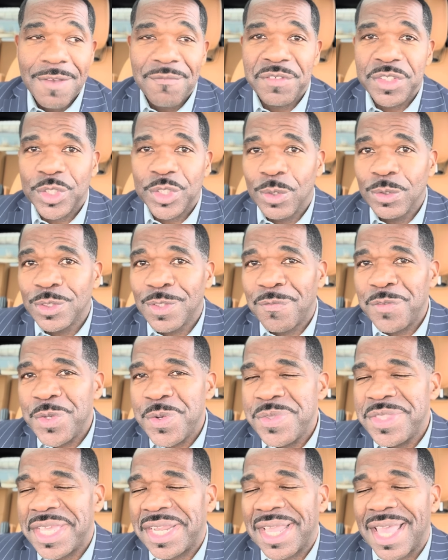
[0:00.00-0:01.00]
For those of
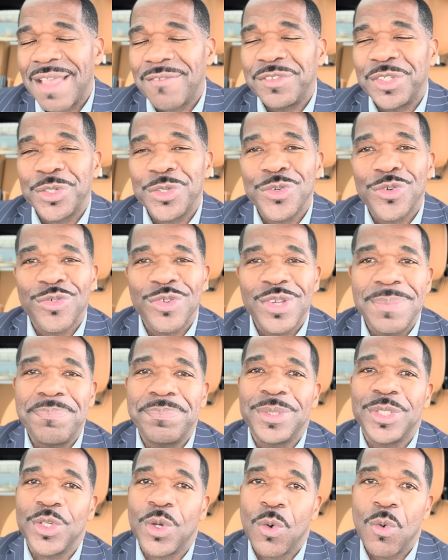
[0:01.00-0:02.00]
you that have the
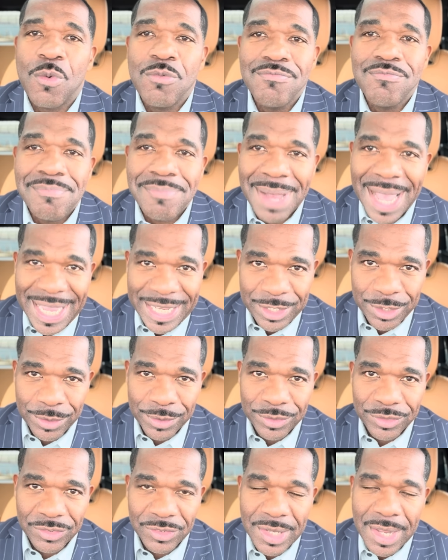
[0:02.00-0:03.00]
crypto
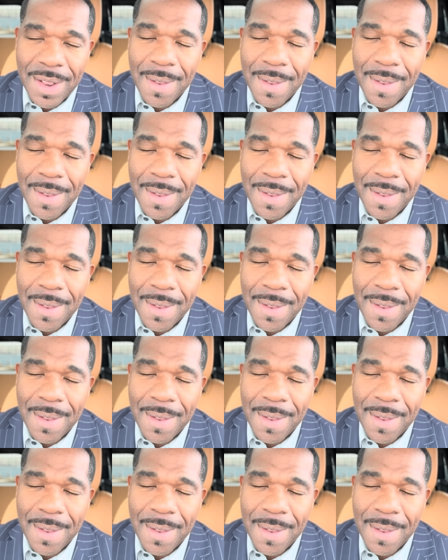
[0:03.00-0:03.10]
miners,